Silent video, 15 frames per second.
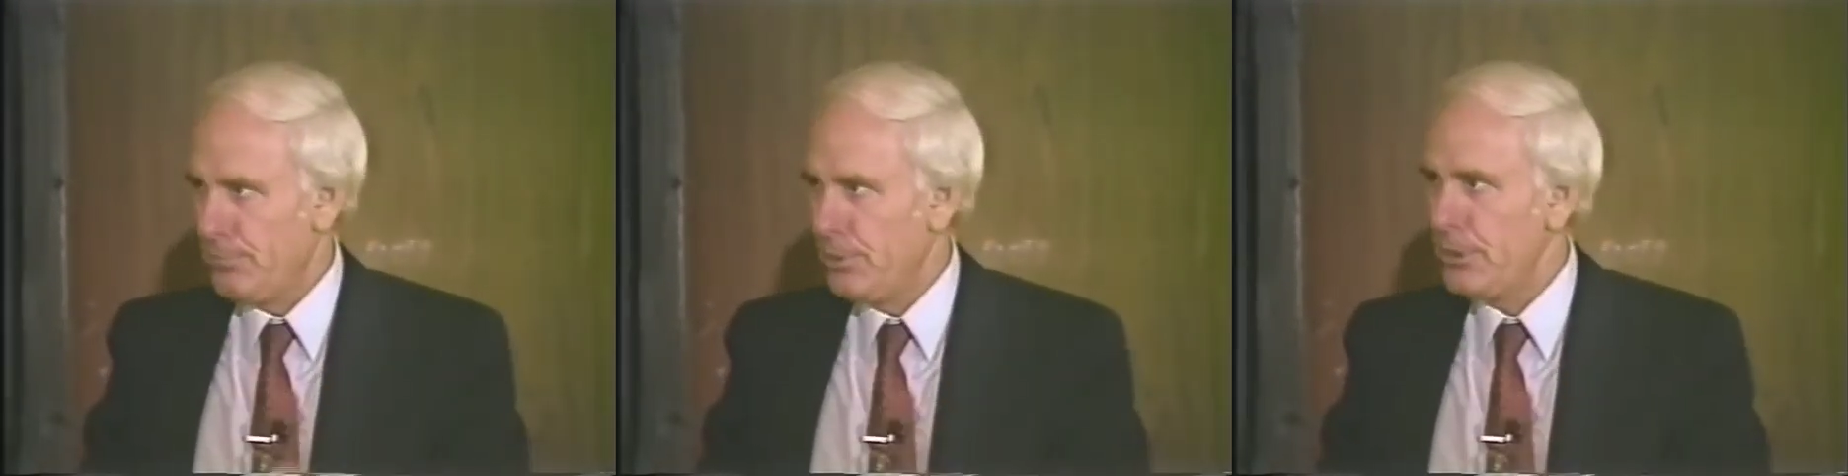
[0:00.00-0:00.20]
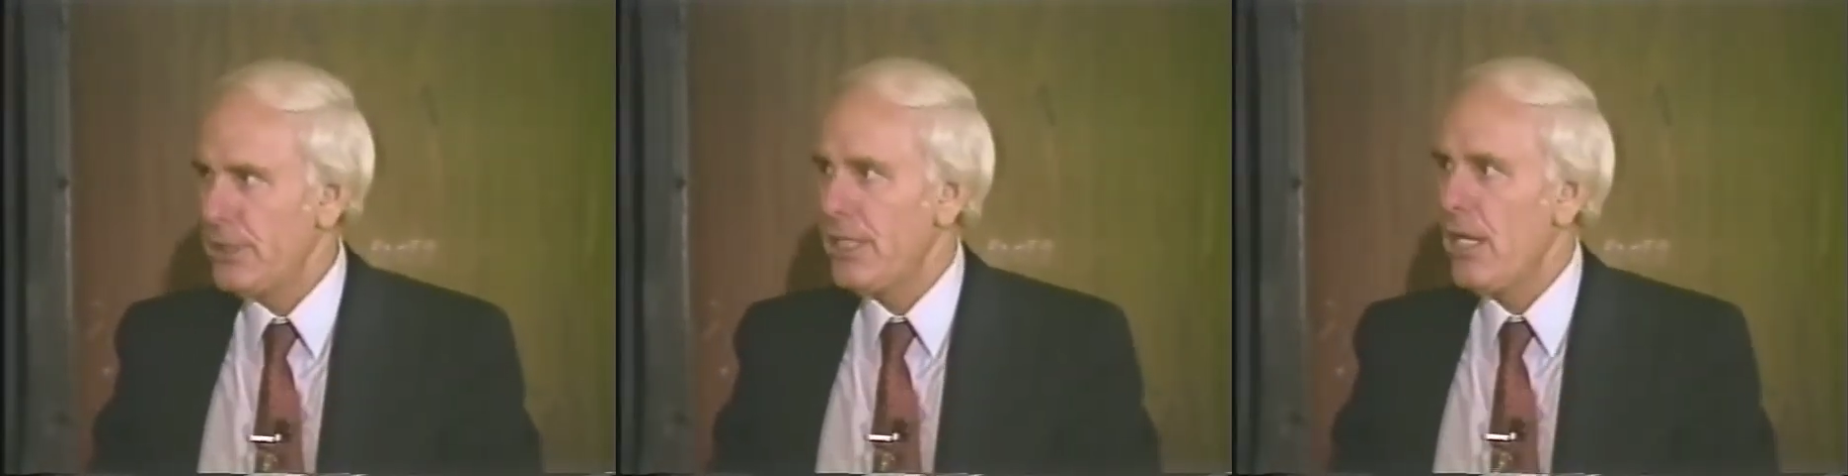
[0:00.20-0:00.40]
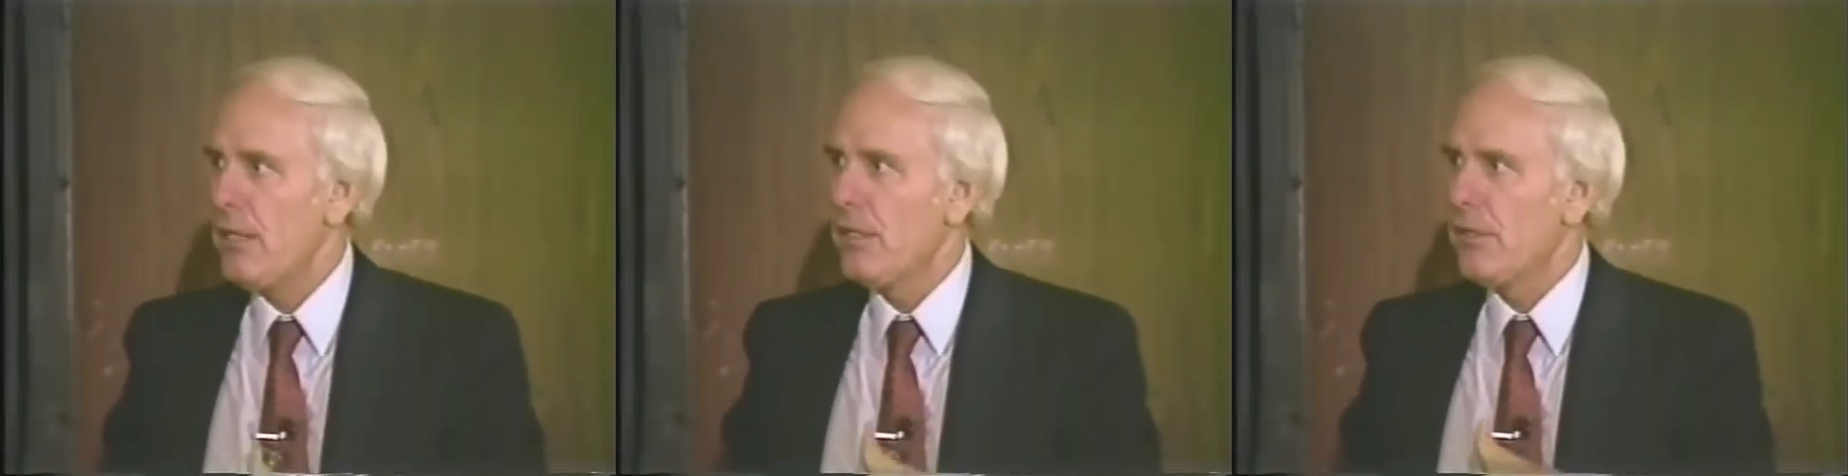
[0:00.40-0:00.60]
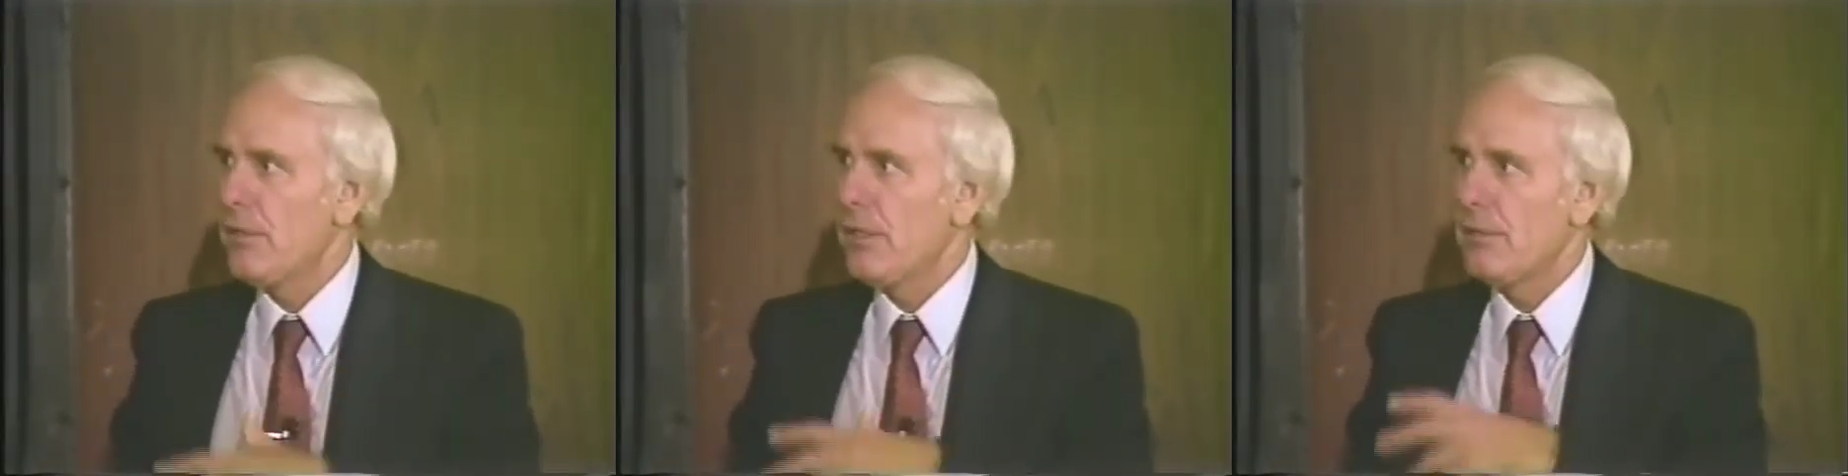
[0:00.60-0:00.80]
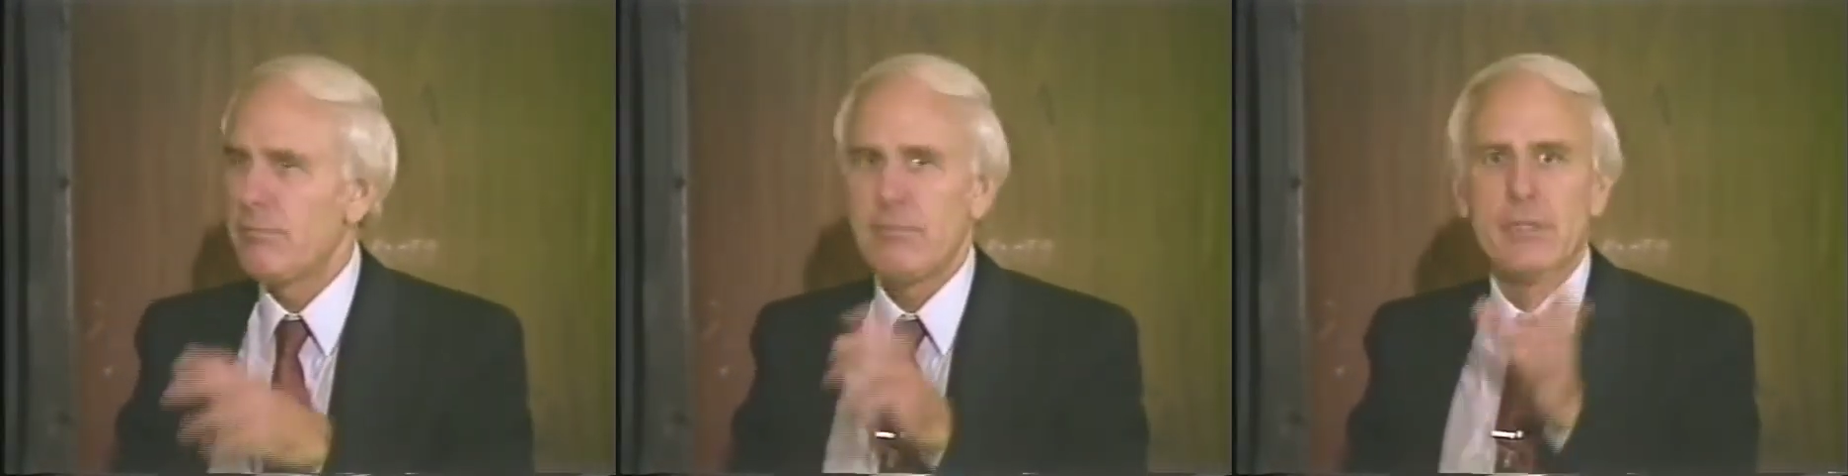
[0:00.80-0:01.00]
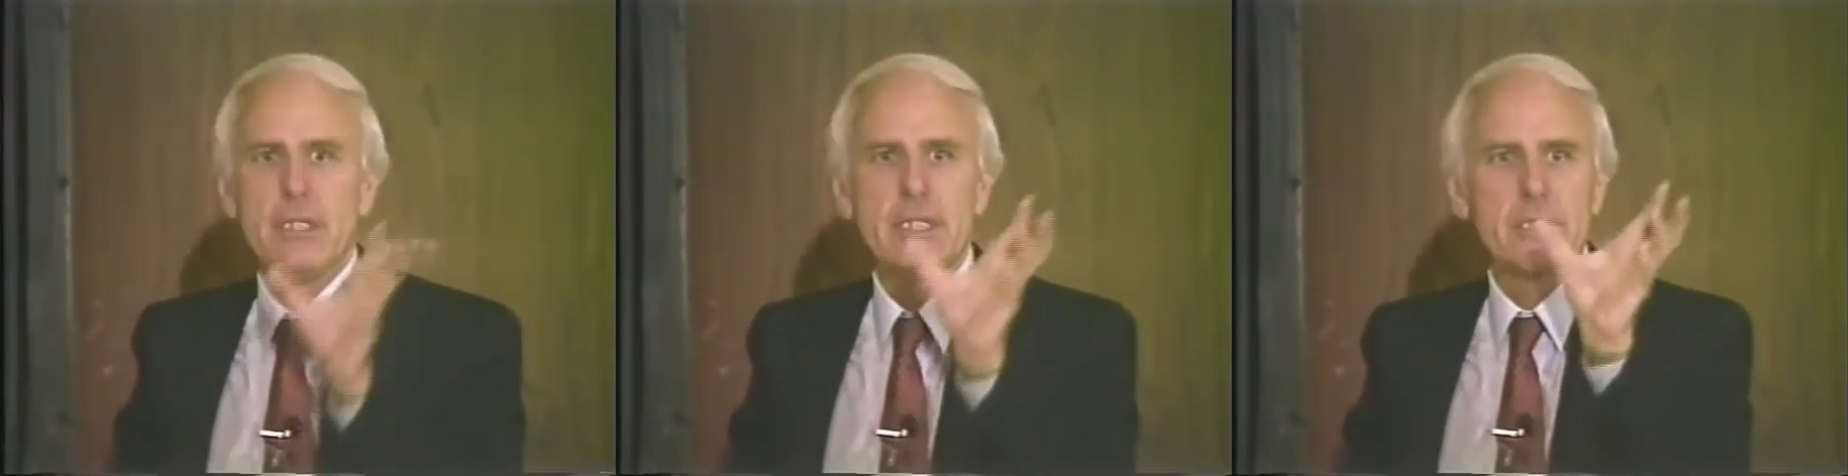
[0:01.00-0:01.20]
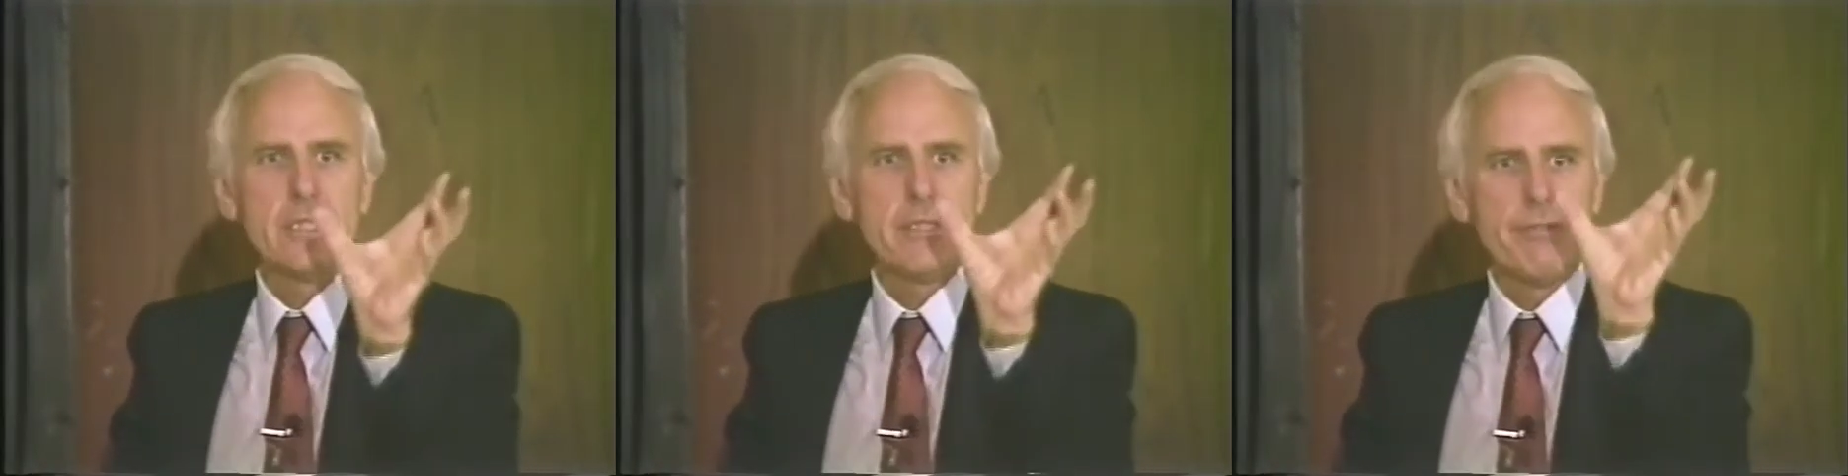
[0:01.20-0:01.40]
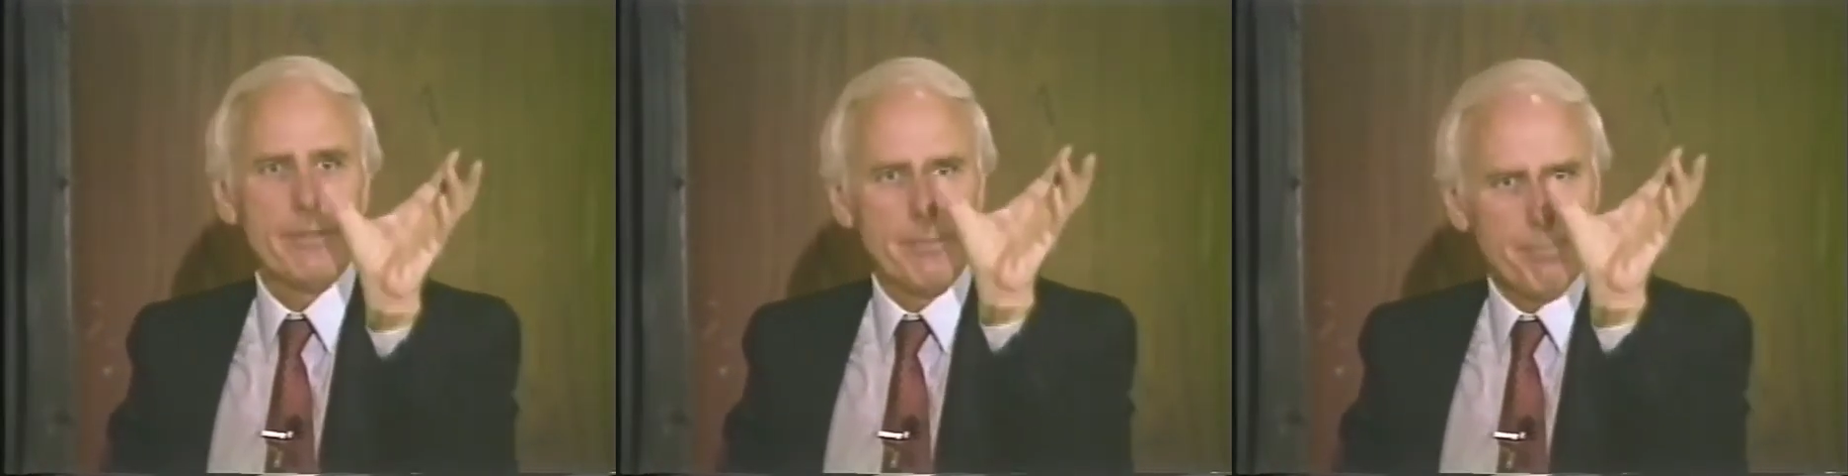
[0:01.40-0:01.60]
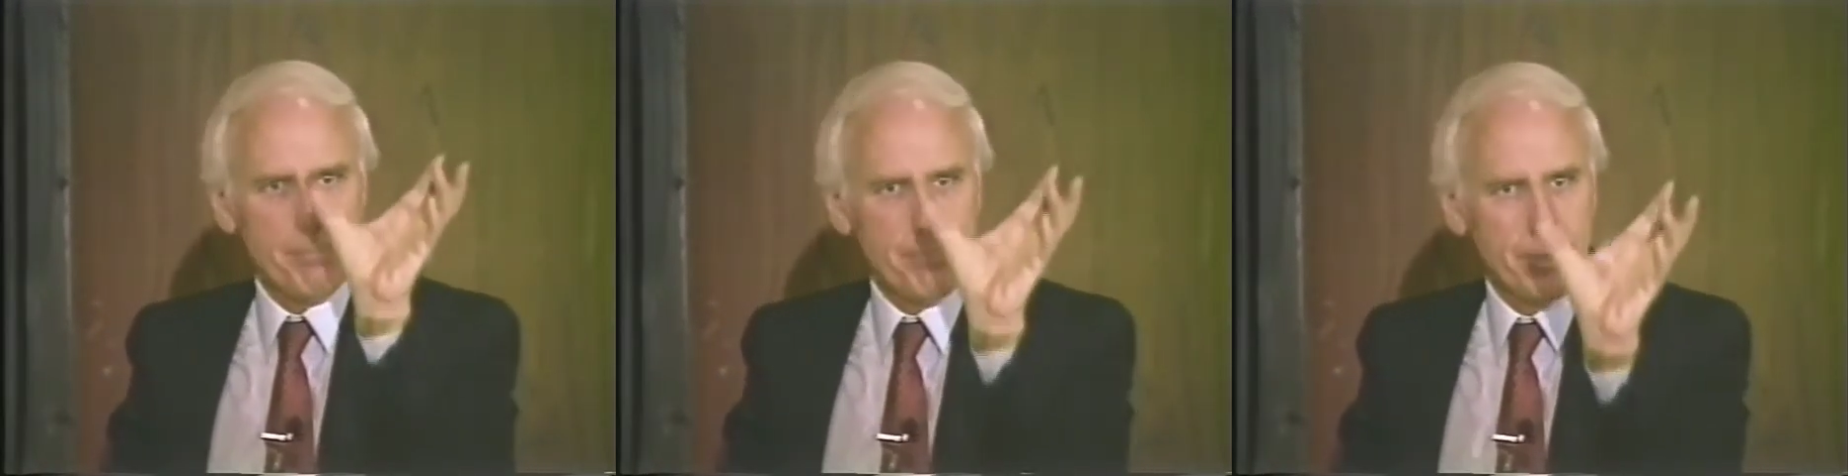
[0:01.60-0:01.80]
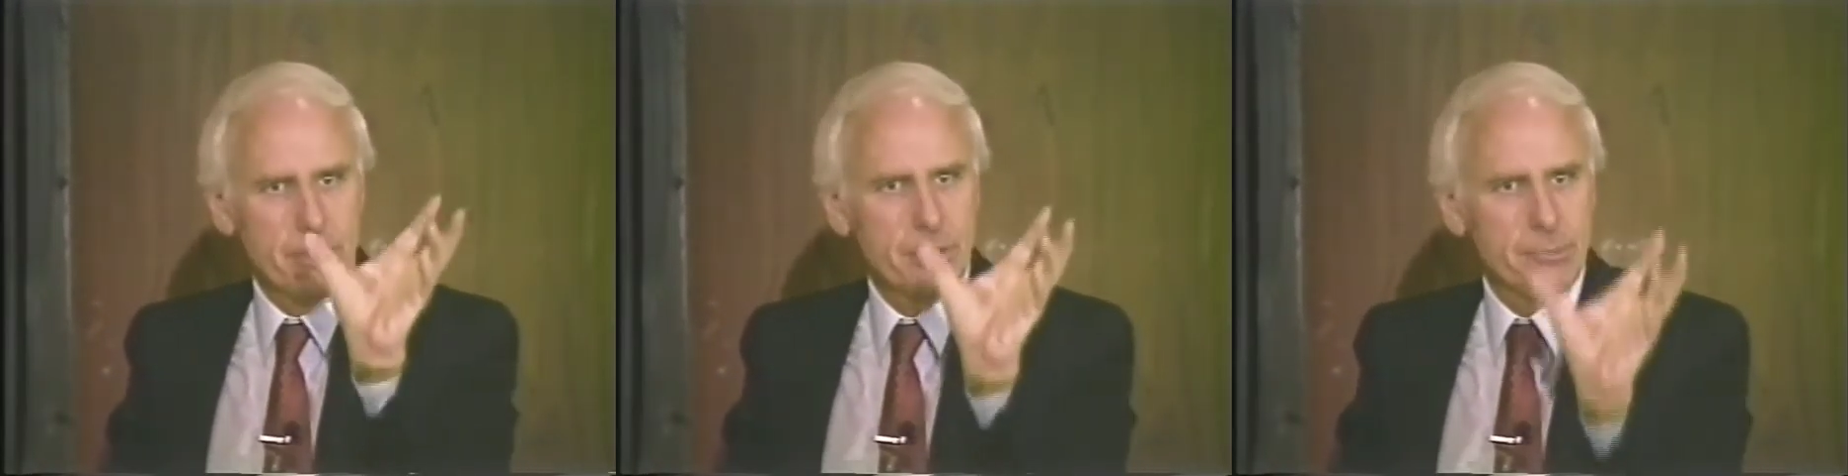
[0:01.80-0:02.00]
Put together a list of the
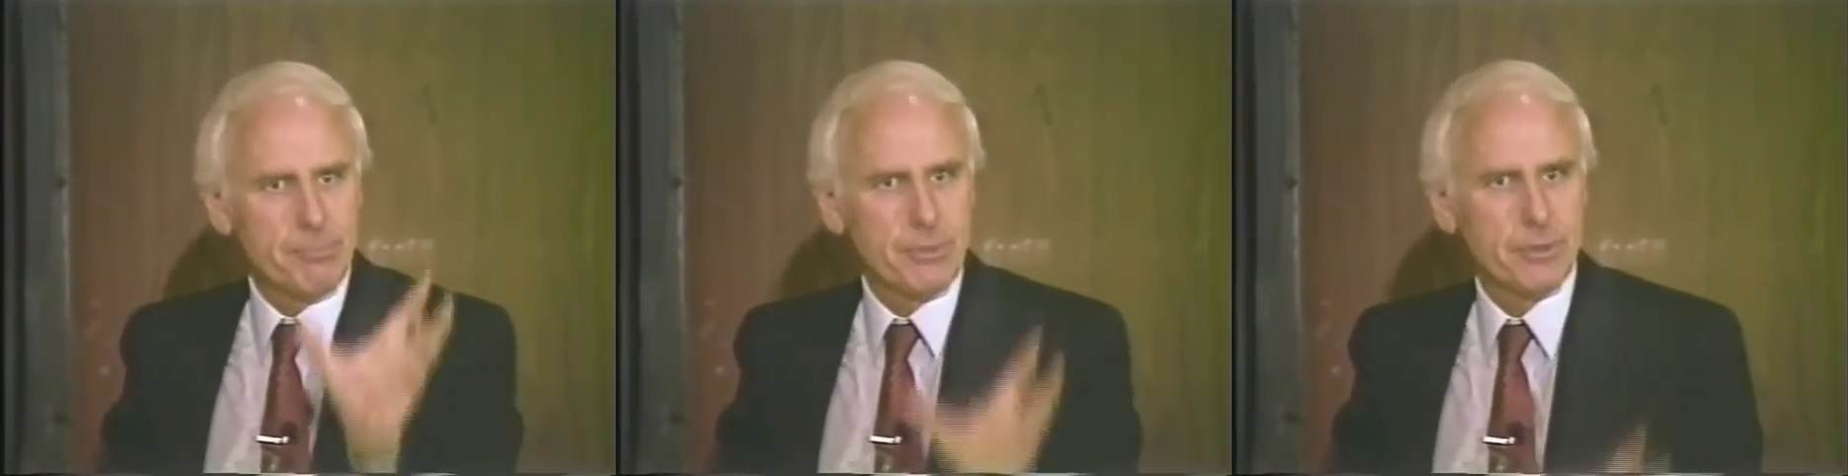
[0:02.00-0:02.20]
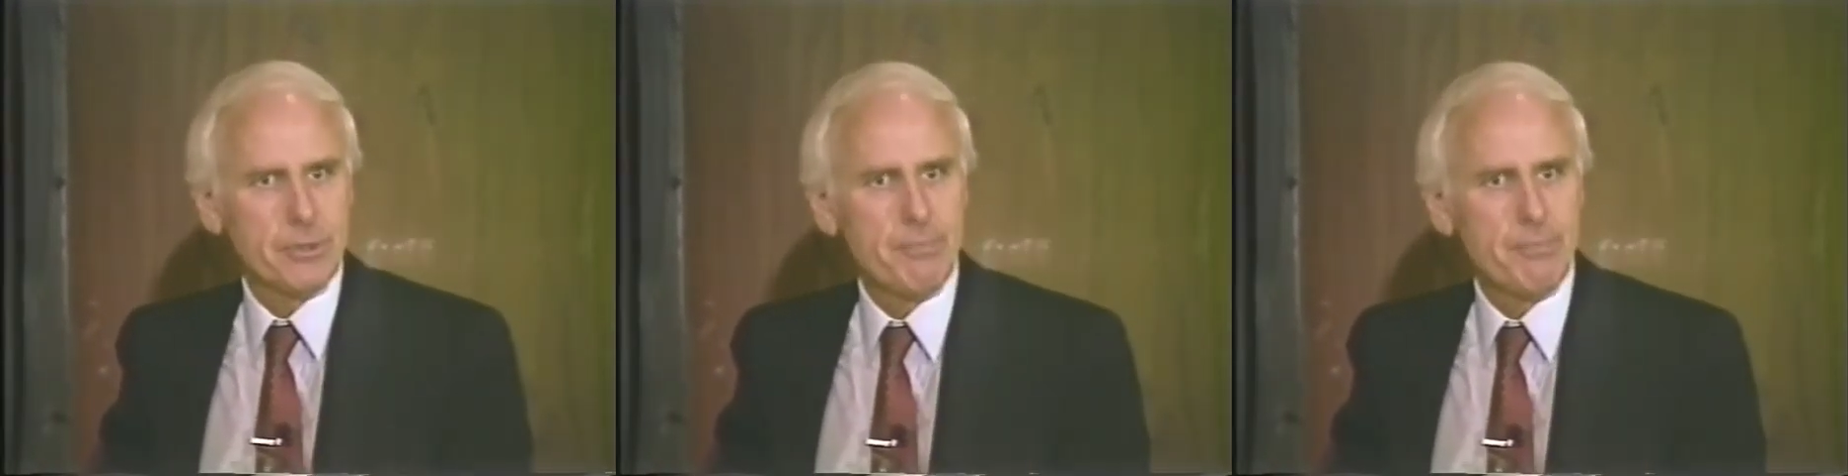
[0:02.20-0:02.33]
principles